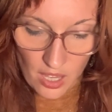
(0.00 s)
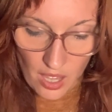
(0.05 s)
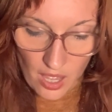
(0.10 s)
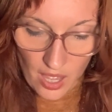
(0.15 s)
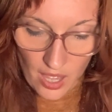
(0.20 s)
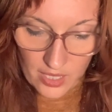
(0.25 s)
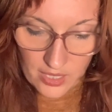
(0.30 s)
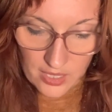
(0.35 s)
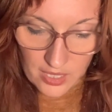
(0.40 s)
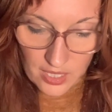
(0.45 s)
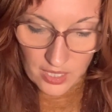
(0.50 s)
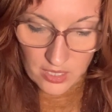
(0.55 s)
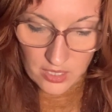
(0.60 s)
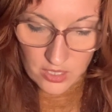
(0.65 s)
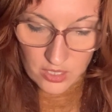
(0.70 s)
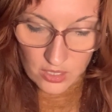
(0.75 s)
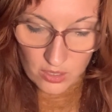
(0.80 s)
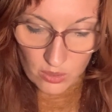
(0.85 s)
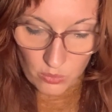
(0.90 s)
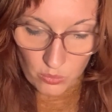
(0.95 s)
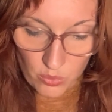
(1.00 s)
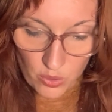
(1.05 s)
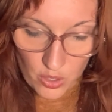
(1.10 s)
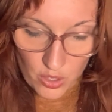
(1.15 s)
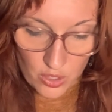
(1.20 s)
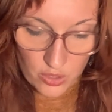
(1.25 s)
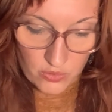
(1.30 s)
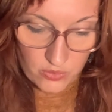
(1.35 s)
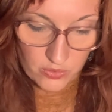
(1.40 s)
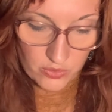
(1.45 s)
a kinder
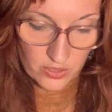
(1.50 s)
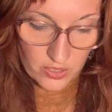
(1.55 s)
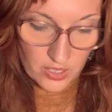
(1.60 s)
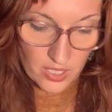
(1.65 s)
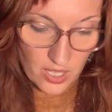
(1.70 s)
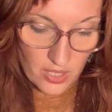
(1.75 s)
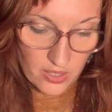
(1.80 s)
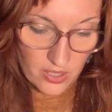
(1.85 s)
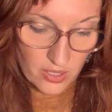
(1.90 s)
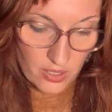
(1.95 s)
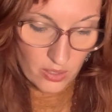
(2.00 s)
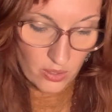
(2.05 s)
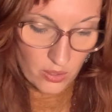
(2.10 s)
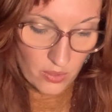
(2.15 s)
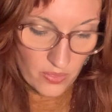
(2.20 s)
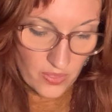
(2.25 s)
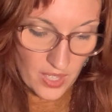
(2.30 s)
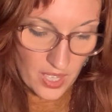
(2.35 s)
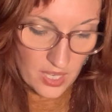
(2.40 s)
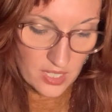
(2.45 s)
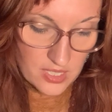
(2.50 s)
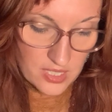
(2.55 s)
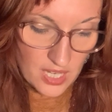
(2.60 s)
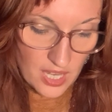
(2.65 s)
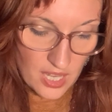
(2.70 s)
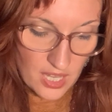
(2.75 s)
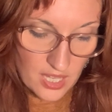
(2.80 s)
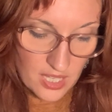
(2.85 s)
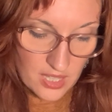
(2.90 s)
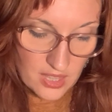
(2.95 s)
word for another on that
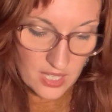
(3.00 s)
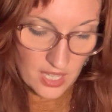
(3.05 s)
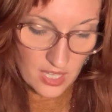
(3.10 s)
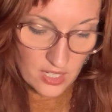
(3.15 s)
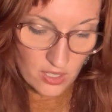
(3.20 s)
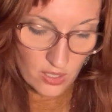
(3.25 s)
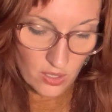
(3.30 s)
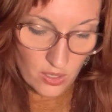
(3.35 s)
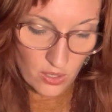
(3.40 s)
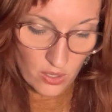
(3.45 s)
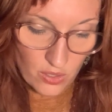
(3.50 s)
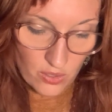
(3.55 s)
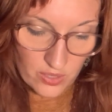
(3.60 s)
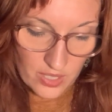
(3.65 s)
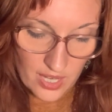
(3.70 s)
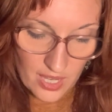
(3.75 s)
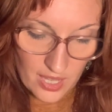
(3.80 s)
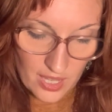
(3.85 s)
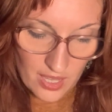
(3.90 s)
day that on